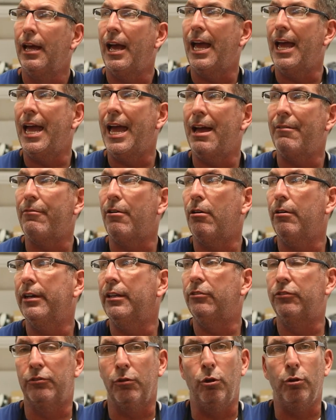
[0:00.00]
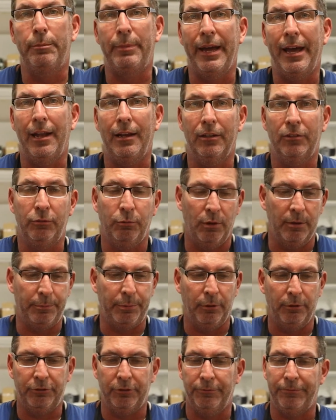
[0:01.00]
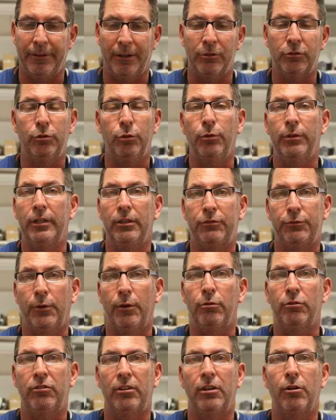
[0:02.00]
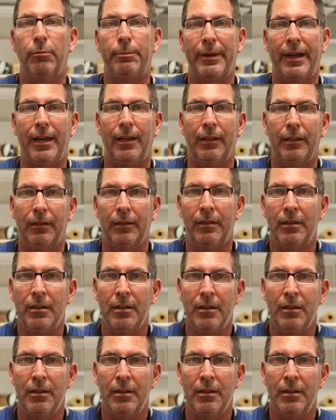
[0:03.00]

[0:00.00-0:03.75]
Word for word: I have already sold pallets. One person found two of these phones in their pallet.